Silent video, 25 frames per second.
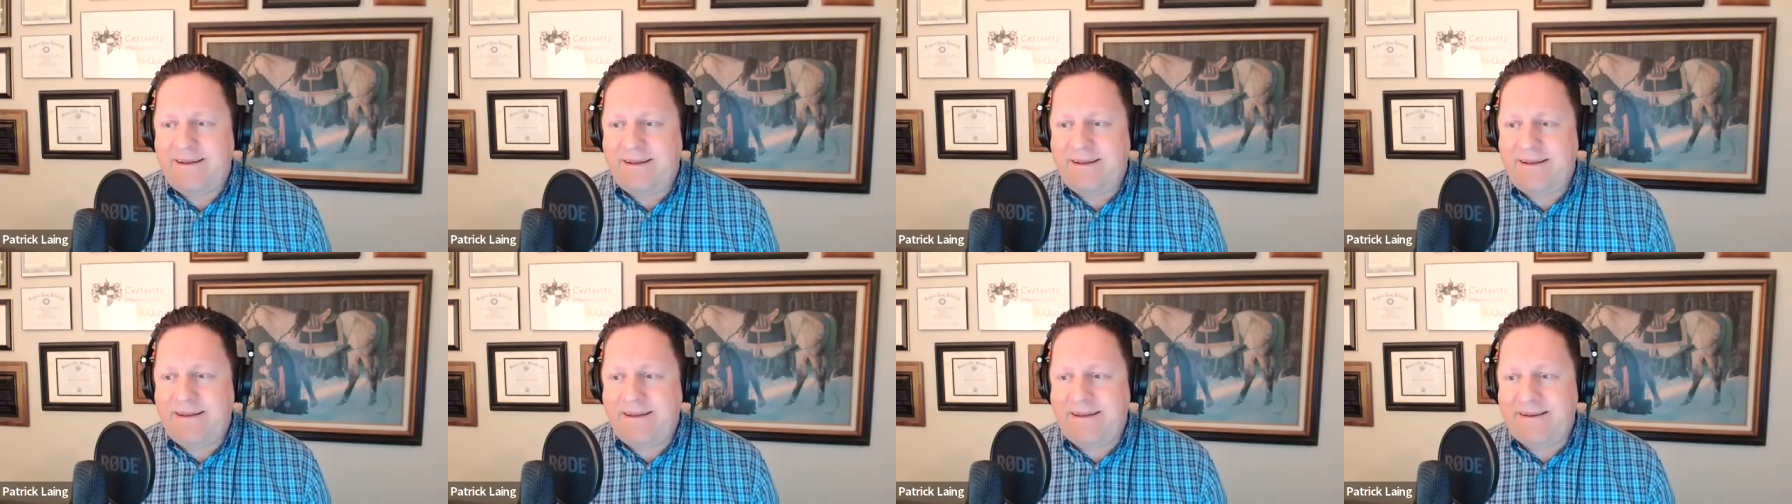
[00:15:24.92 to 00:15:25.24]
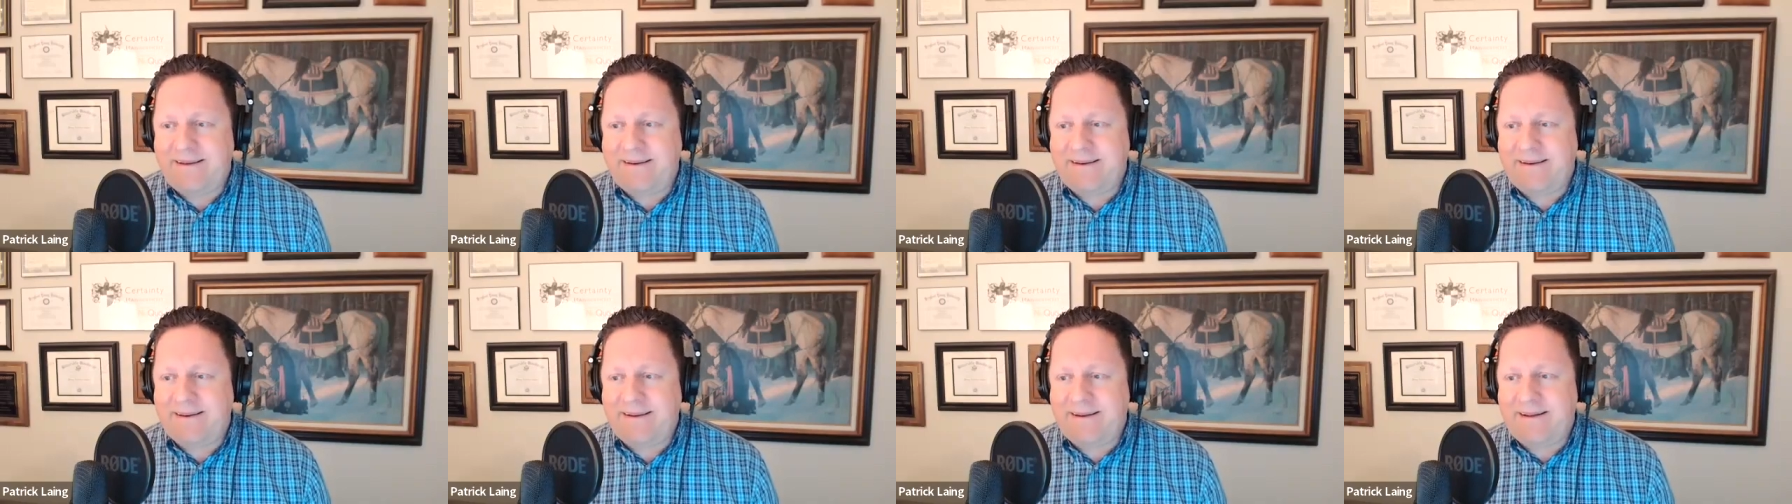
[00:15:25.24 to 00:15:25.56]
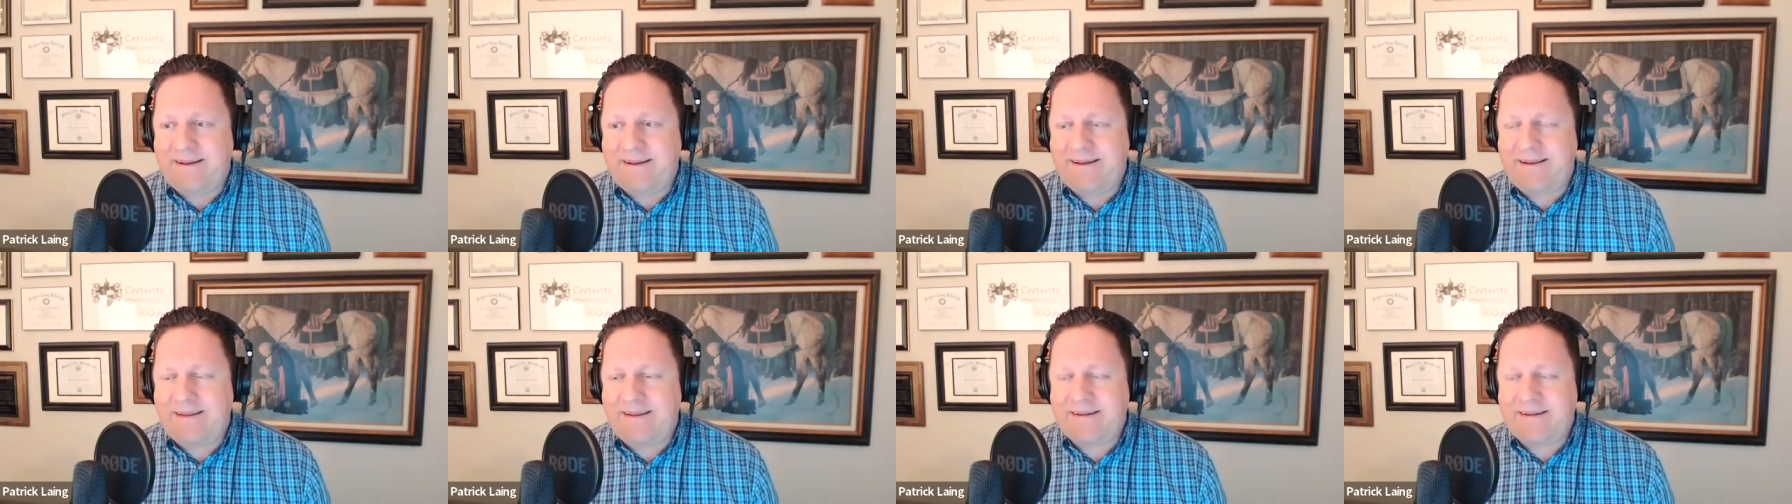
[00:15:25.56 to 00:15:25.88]
And
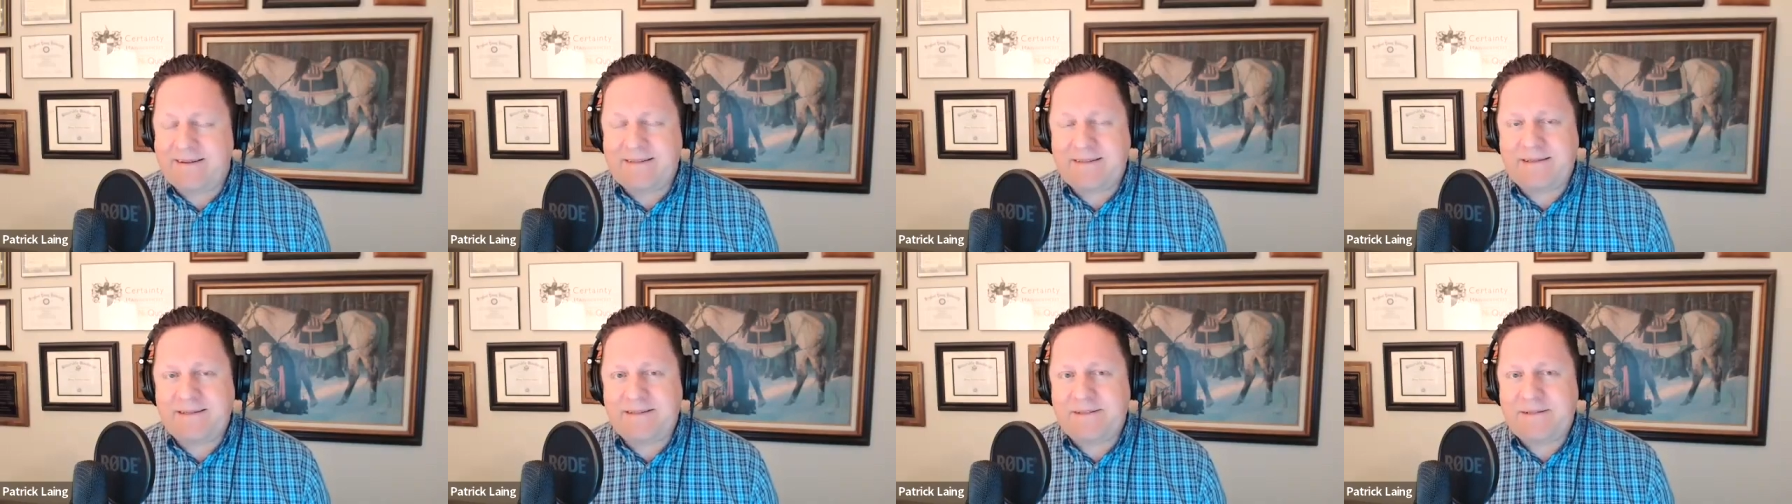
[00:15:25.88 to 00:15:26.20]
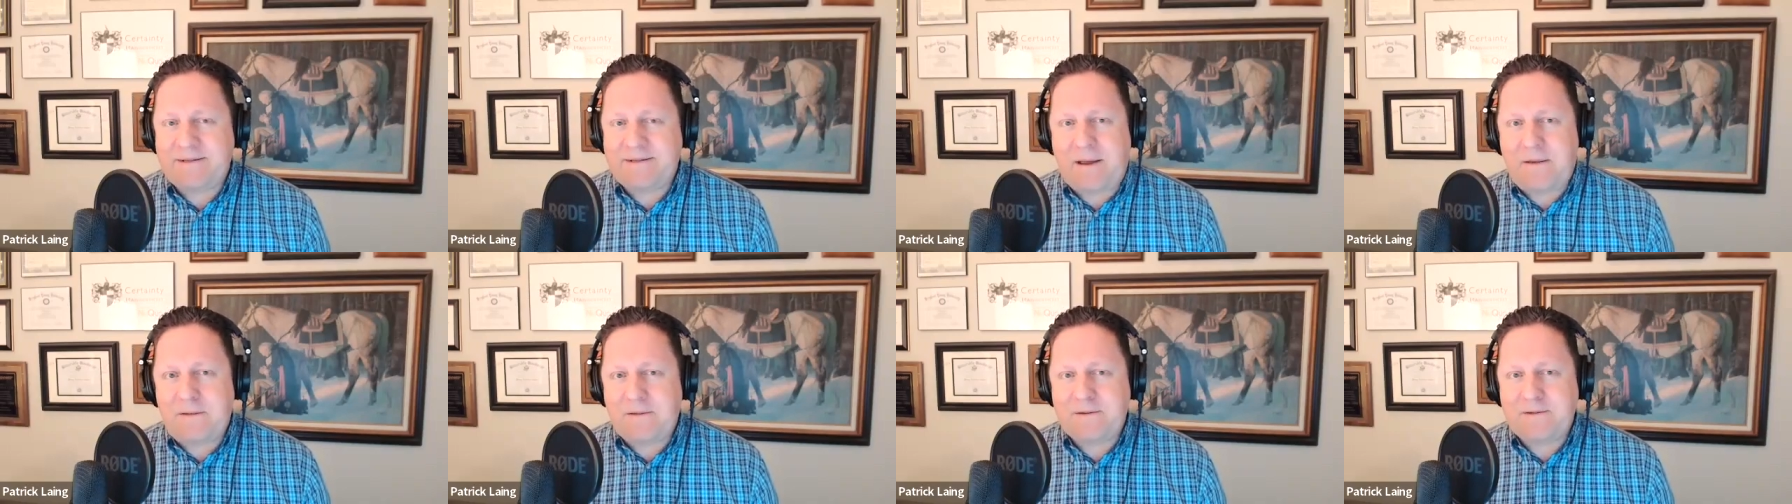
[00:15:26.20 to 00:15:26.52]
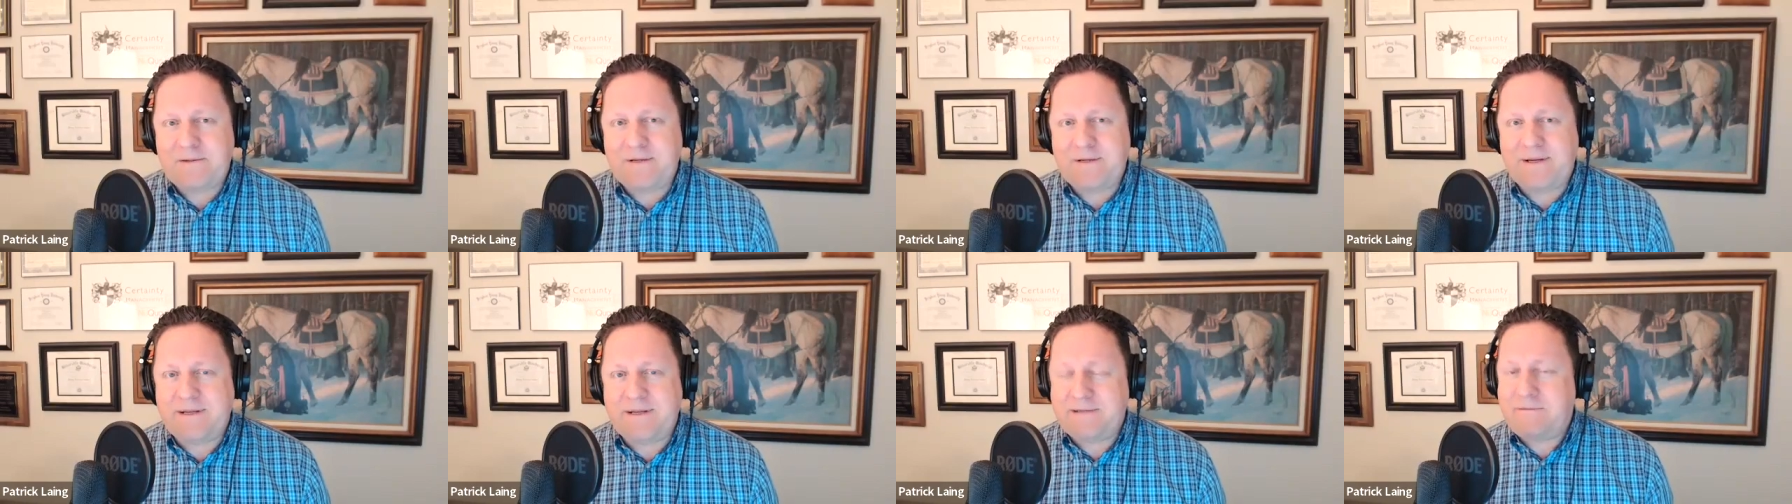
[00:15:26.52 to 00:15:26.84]
that is it's
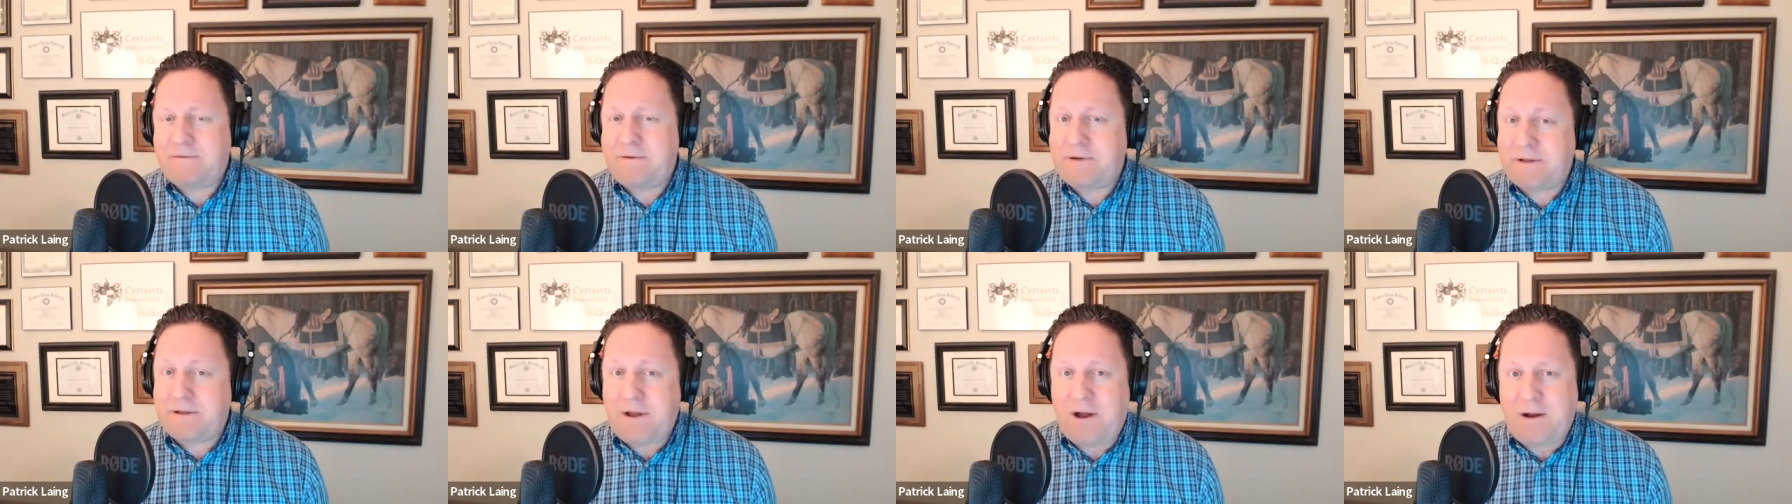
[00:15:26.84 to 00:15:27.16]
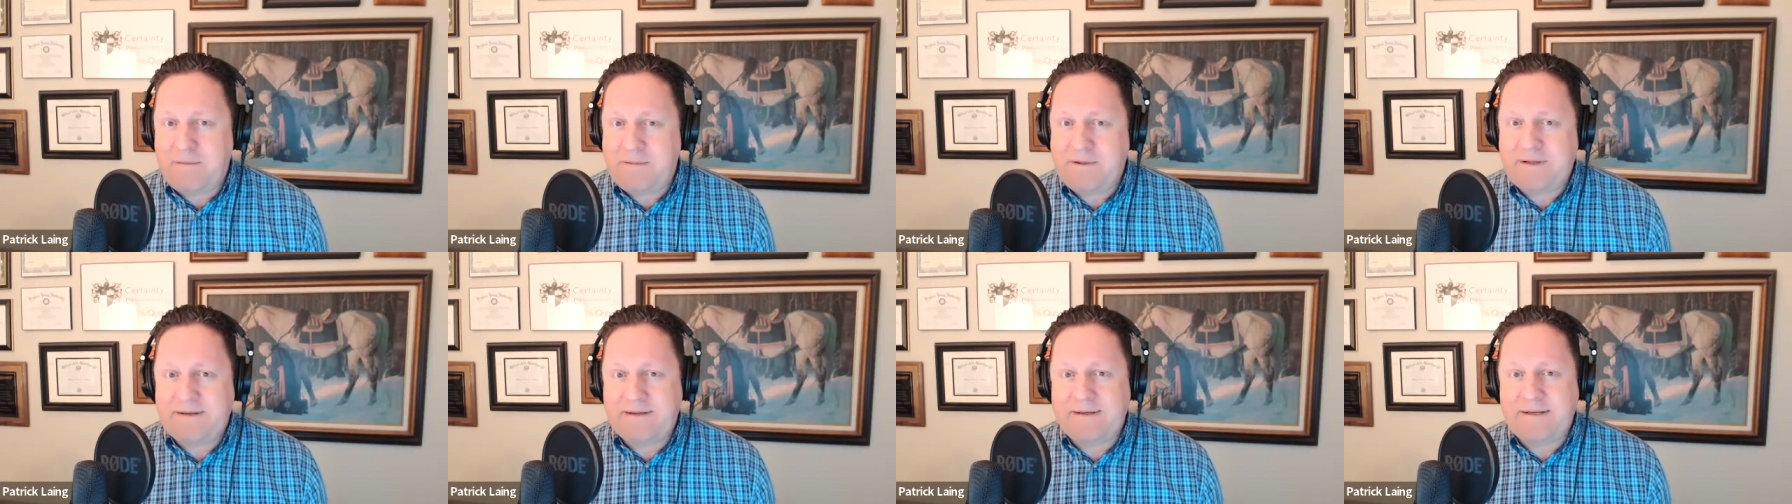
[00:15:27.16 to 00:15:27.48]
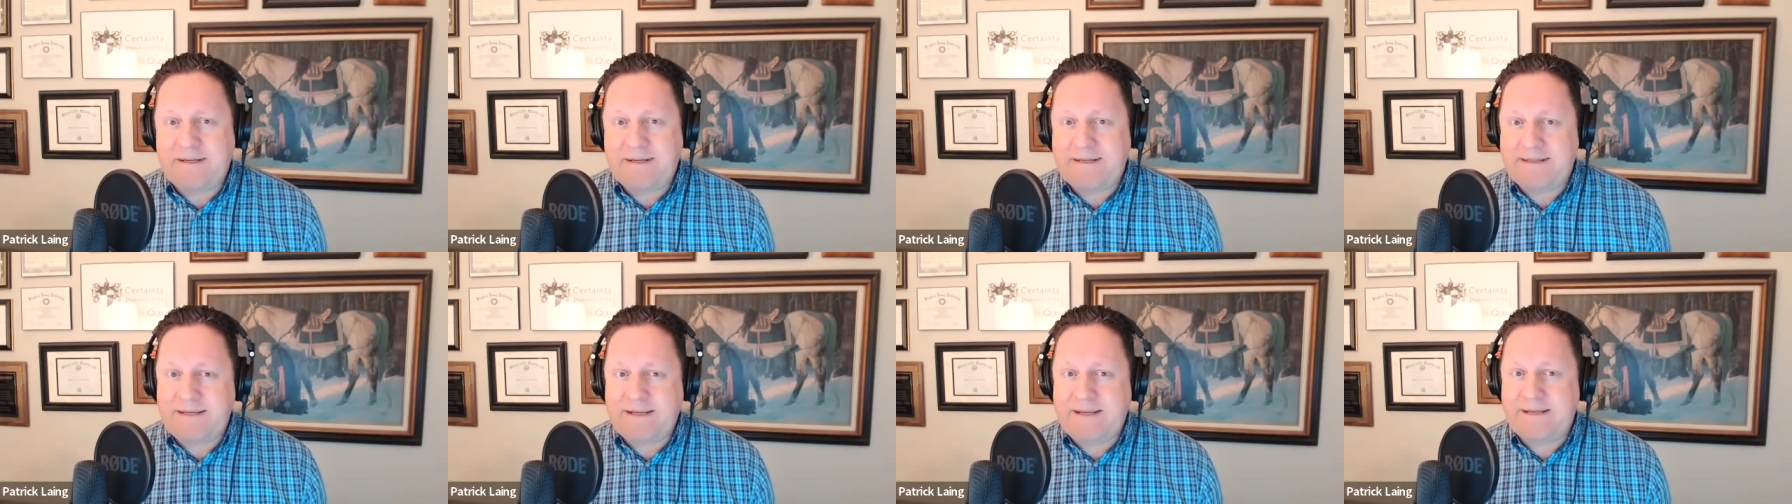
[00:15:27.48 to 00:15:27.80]
a very common
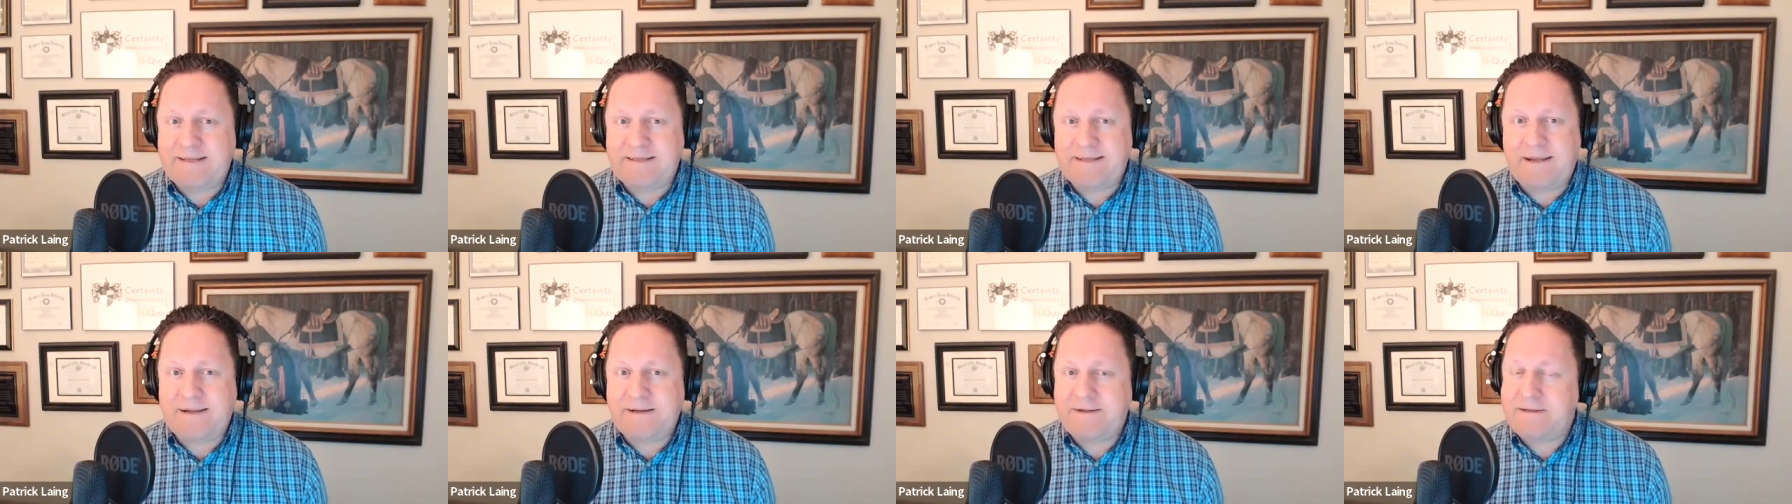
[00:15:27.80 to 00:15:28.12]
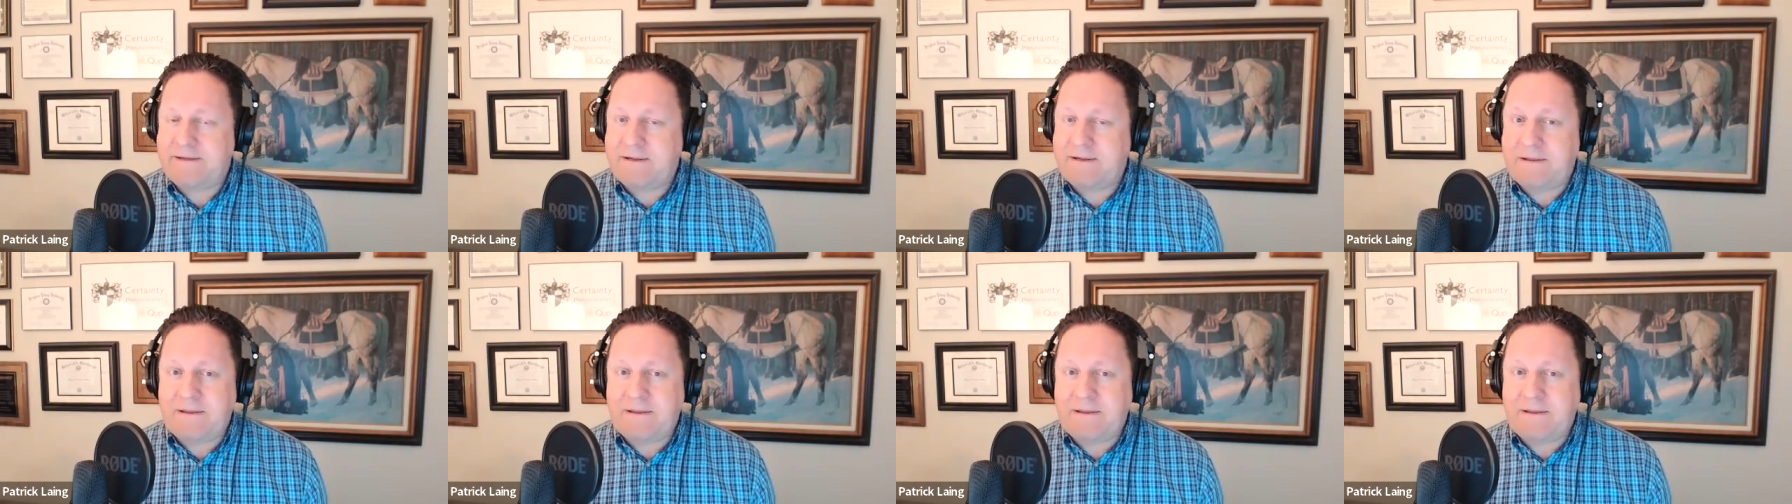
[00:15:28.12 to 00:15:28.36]
disease, actually.